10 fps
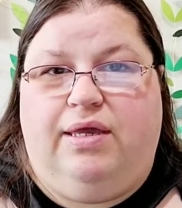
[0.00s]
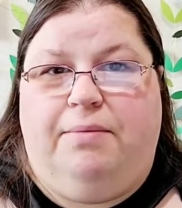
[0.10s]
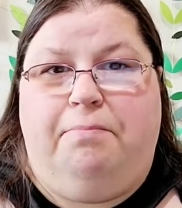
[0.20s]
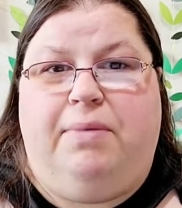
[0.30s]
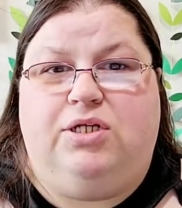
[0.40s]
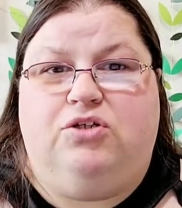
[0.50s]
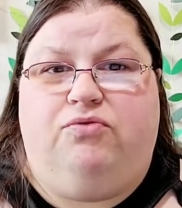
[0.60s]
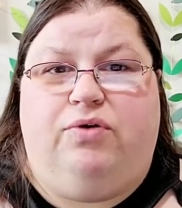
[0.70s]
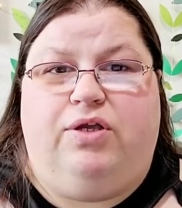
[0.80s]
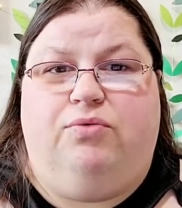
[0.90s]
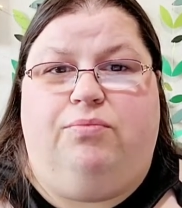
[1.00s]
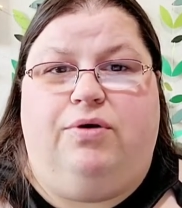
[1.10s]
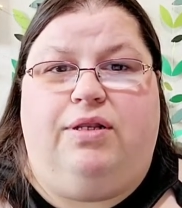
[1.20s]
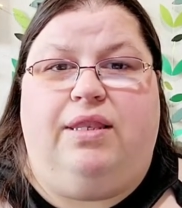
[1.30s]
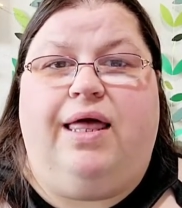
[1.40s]
much of what you
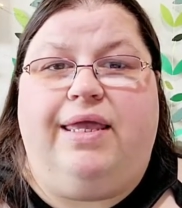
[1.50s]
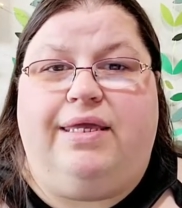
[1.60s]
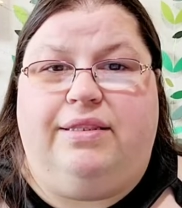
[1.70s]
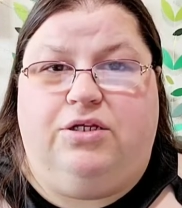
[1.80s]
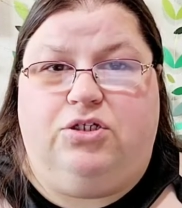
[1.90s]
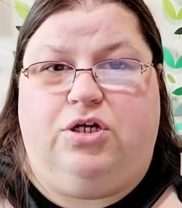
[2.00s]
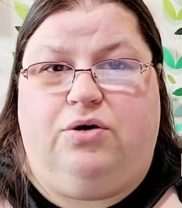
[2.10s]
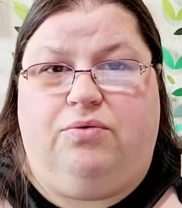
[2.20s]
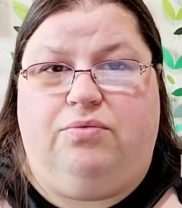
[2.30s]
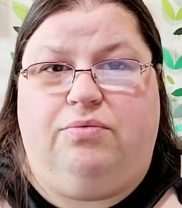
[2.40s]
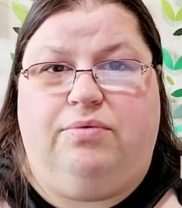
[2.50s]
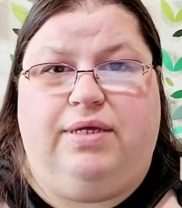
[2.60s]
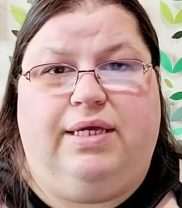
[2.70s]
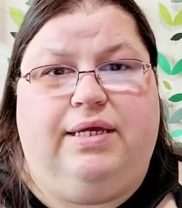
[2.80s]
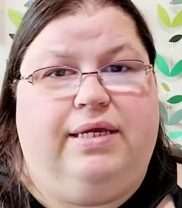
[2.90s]
would like in the show
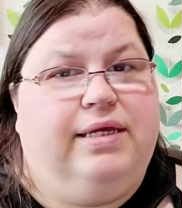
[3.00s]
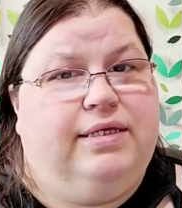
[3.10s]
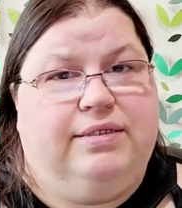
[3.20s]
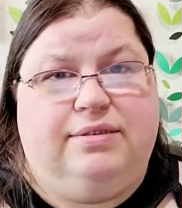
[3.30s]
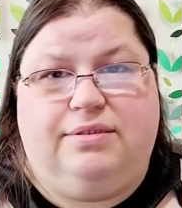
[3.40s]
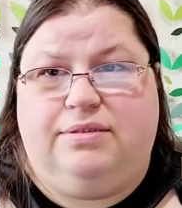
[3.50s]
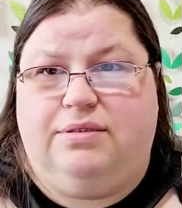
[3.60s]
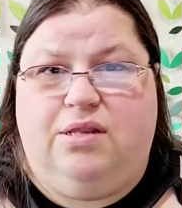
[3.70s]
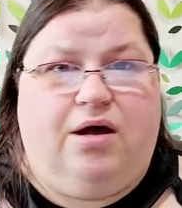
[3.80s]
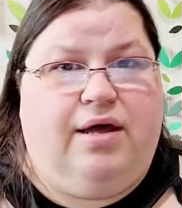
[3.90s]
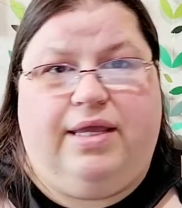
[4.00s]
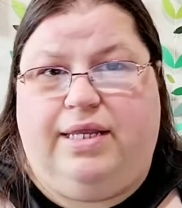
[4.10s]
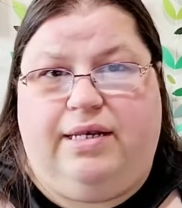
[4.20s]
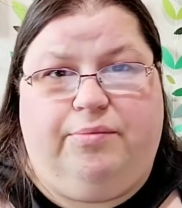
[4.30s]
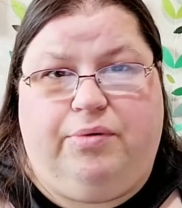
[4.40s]
is not
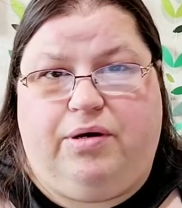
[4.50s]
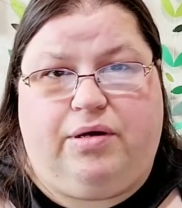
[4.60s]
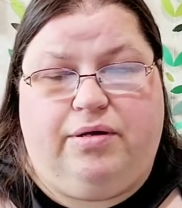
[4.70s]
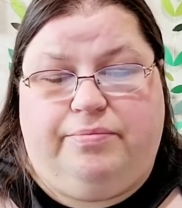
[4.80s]
in the book.